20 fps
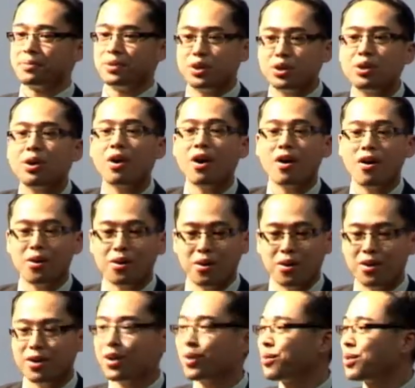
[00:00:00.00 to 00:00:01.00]
Do you know how
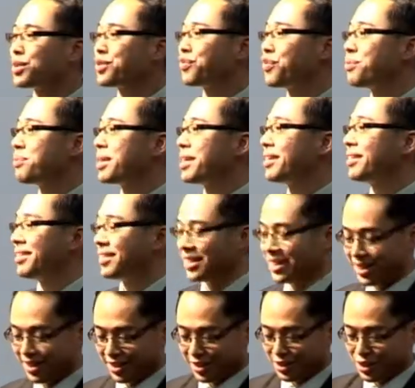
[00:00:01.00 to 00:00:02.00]
hard it was for me
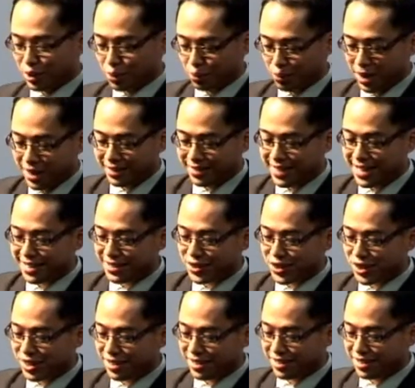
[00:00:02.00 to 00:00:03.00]
to write that
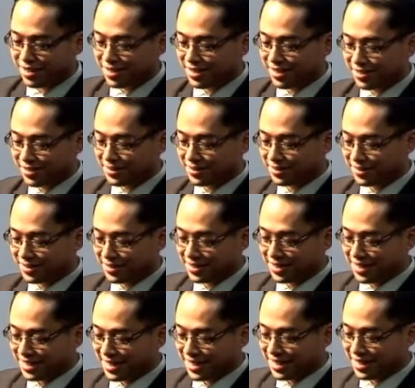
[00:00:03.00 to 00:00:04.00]
check
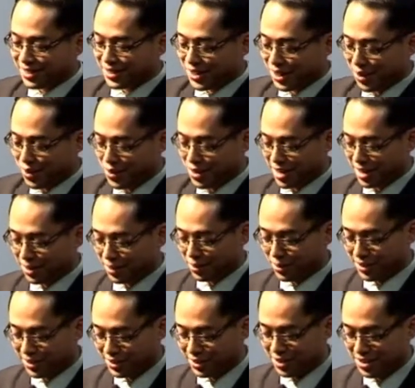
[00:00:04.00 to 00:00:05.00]
and to say, okay,
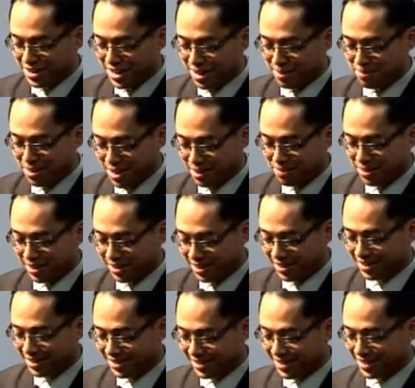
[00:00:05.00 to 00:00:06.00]
Lord, this is not my
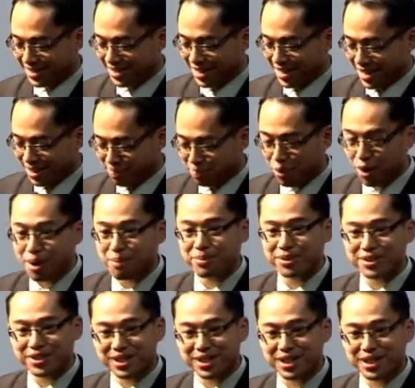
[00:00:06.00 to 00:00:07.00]
money? I
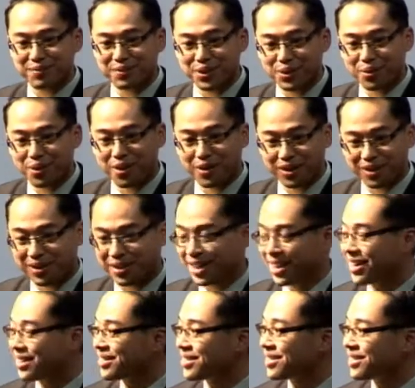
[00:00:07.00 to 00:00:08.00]
promise to give you all of
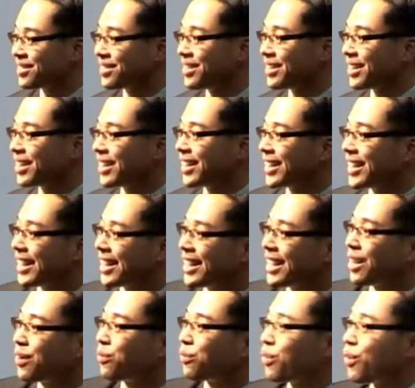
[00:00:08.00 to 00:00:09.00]
that.
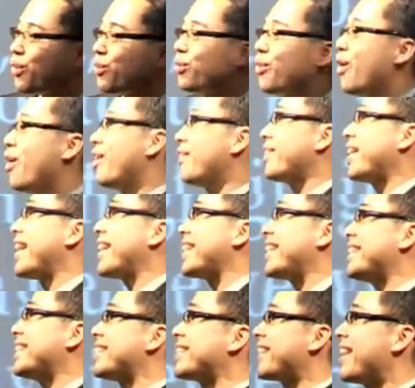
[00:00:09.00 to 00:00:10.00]
And I wrote that
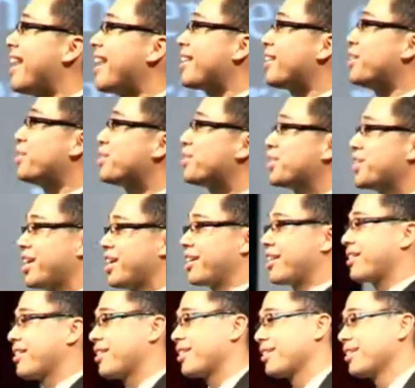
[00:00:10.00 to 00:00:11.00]
entire
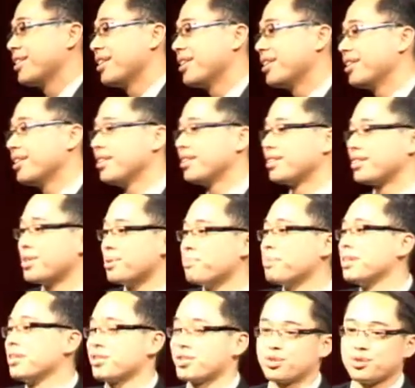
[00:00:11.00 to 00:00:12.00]
check to
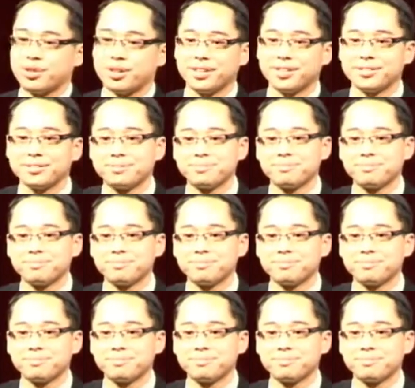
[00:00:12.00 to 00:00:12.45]
ministry.